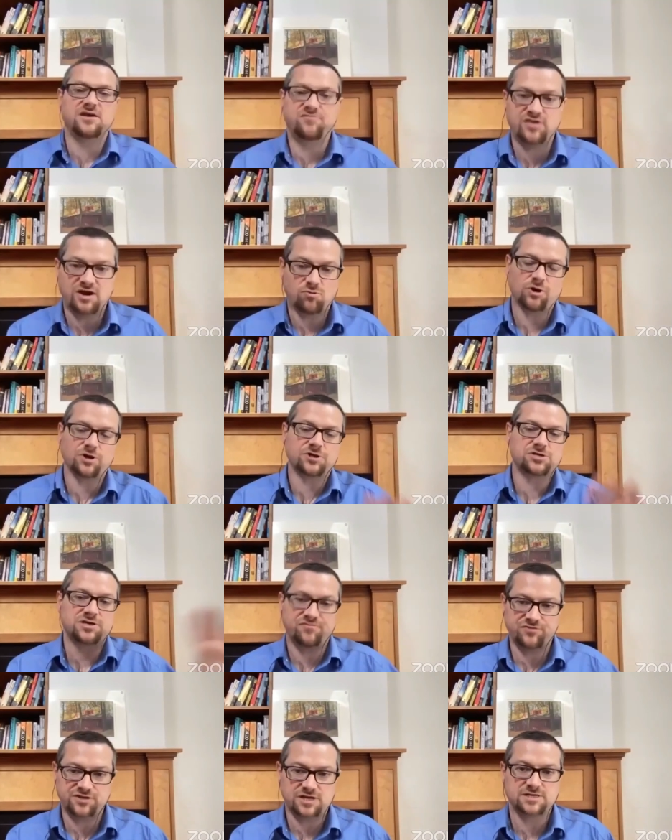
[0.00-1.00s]
see if that works. And
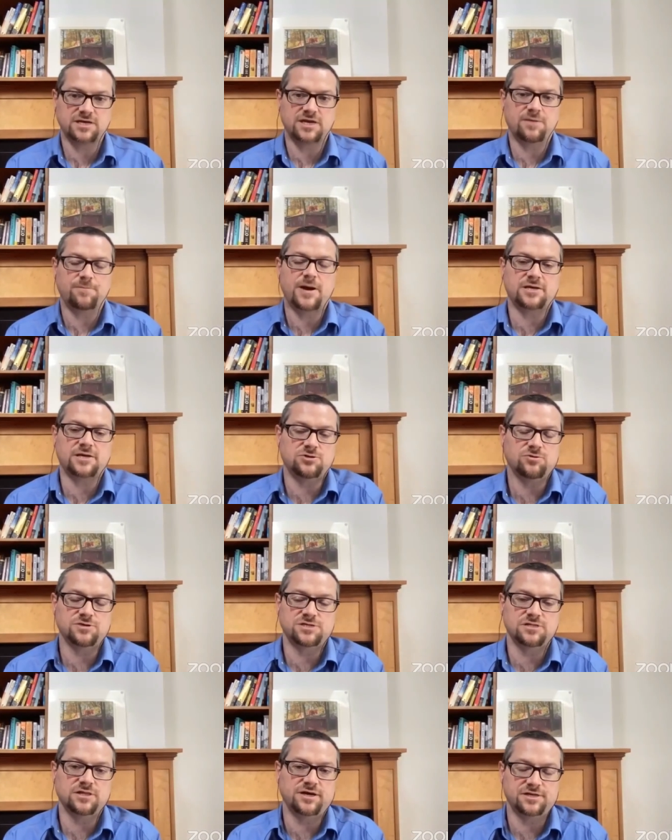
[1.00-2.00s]
if it doesn't, get back to
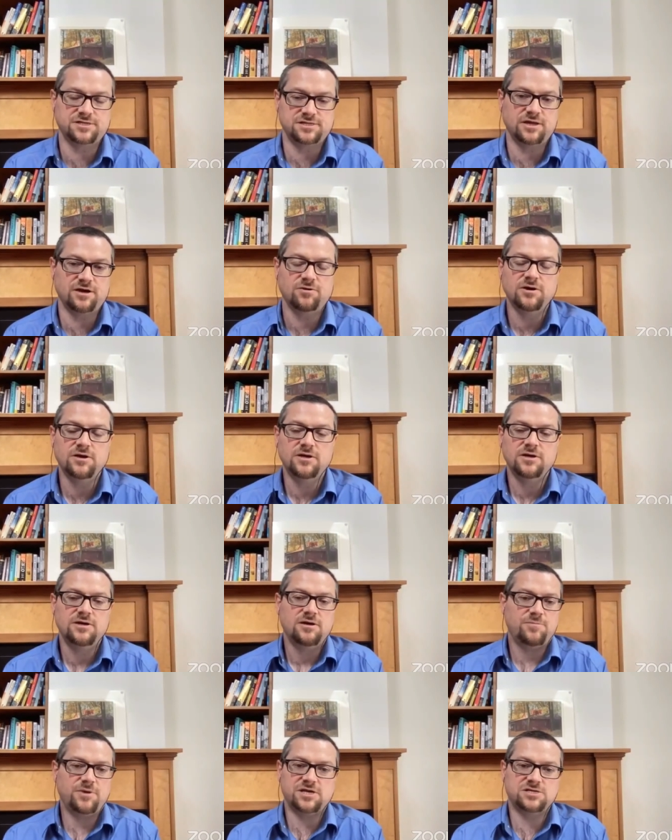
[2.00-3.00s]
us and let us know
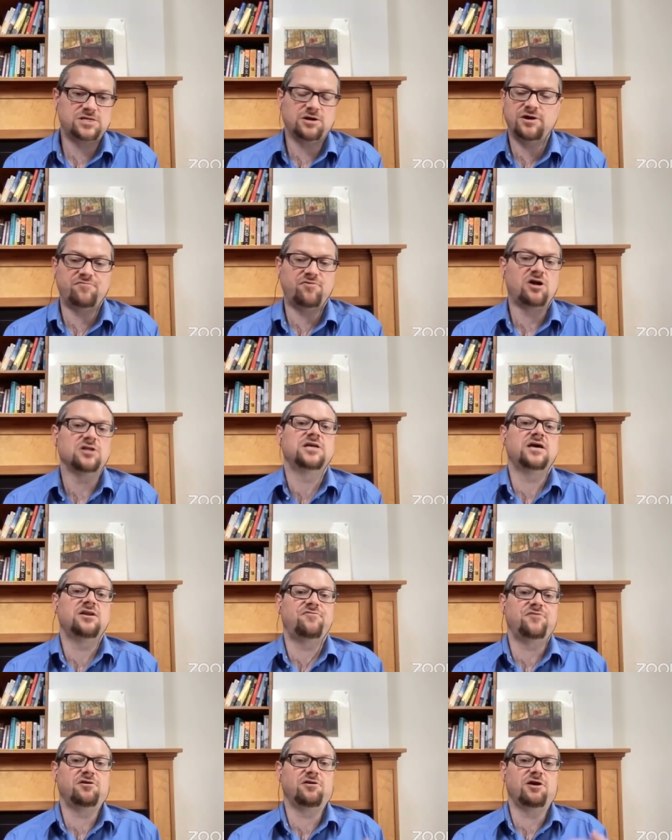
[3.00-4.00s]
because they don't yeah. have all day to
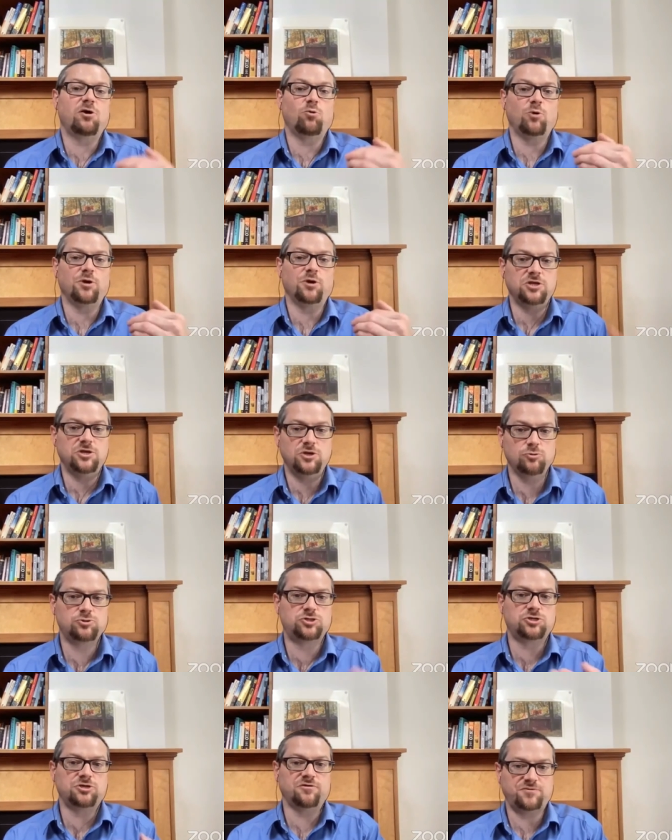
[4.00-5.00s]
figure out what you
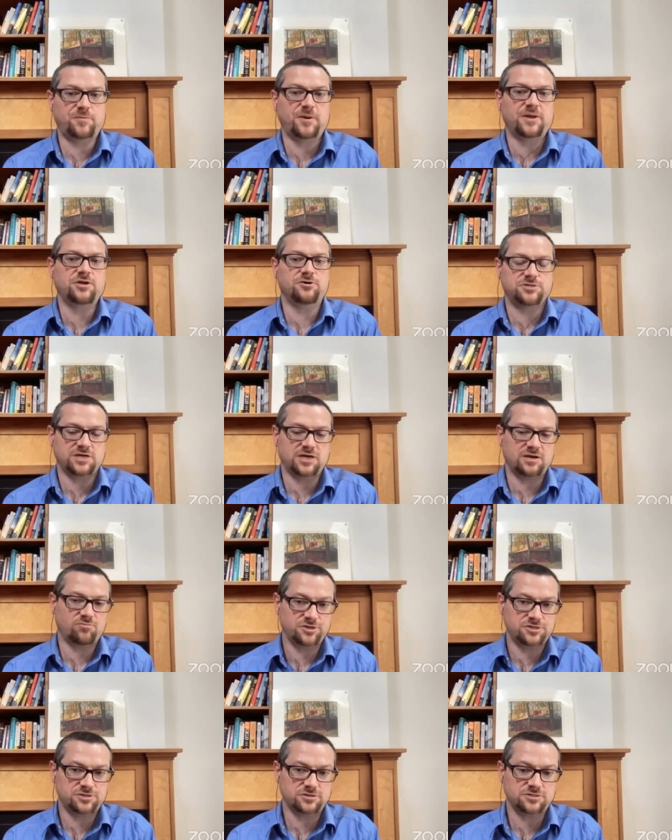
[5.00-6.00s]
should have spent your time
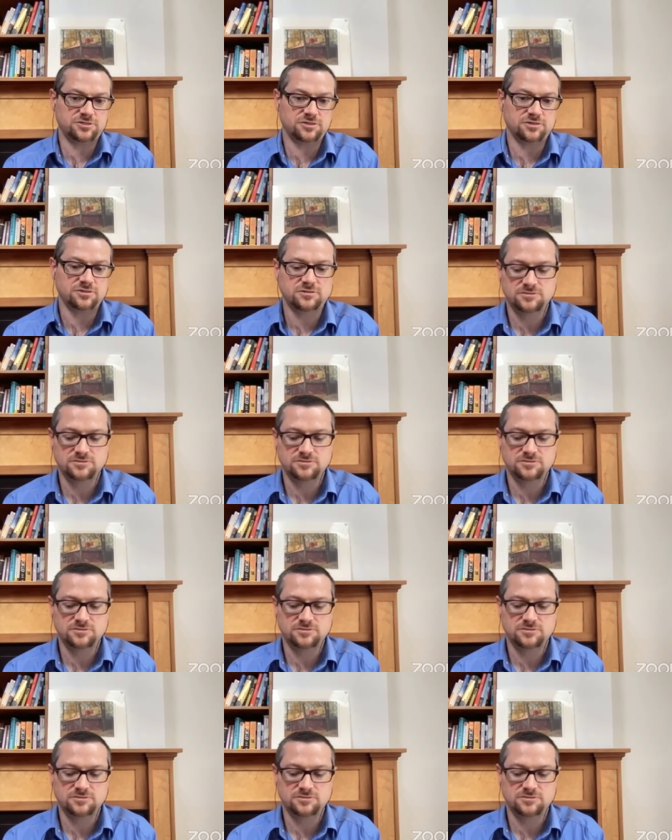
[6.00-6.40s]
researching